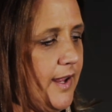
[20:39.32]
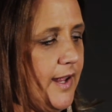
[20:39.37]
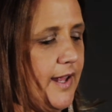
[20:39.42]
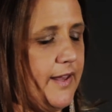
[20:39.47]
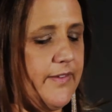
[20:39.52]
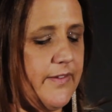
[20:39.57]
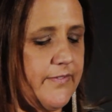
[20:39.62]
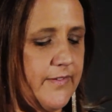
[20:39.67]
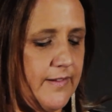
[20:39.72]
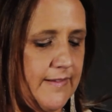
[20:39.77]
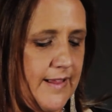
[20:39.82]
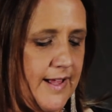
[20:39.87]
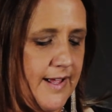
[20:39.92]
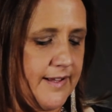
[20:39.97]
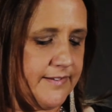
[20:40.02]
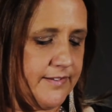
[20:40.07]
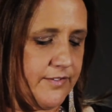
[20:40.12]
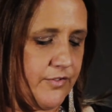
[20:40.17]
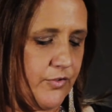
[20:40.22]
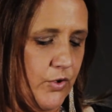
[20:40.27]
And then the
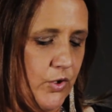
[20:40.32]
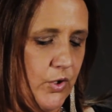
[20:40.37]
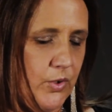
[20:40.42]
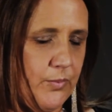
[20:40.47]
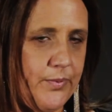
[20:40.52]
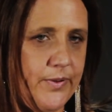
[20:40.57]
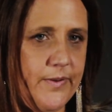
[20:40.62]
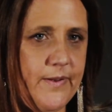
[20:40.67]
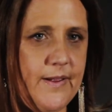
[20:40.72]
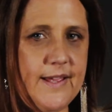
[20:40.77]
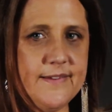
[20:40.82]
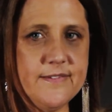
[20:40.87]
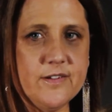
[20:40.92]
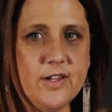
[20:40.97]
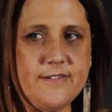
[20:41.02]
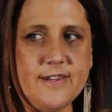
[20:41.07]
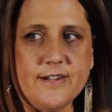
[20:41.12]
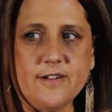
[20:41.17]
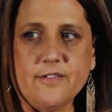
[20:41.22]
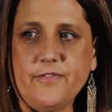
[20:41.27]
last group, as
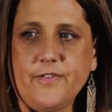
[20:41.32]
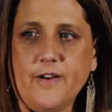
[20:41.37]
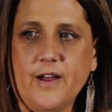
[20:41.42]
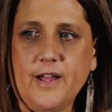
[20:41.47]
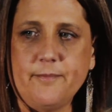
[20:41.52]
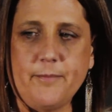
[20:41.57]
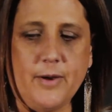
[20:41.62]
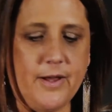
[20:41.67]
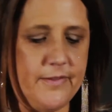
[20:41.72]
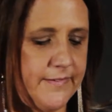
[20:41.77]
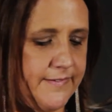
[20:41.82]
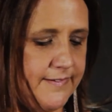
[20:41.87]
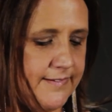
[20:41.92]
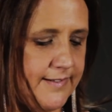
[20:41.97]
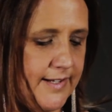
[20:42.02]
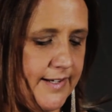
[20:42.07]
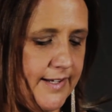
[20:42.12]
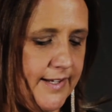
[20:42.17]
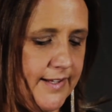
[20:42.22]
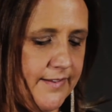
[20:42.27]
identified by the
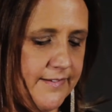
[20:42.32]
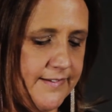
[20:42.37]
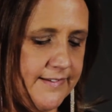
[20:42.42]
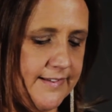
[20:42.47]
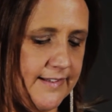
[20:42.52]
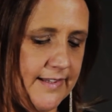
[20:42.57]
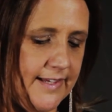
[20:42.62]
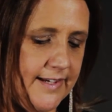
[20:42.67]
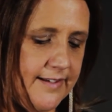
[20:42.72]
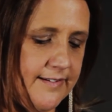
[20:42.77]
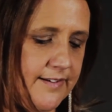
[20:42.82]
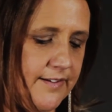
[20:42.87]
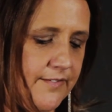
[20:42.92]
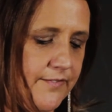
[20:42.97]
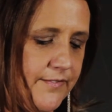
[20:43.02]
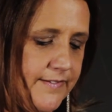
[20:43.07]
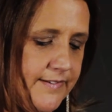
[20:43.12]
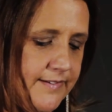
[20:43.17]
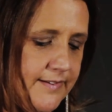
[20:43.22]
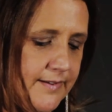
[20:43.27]
study, are the
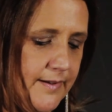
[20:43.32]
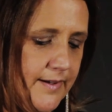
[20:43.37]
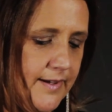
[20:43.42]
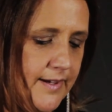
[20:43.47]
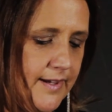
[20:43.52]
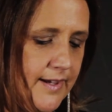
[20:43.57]
selectives.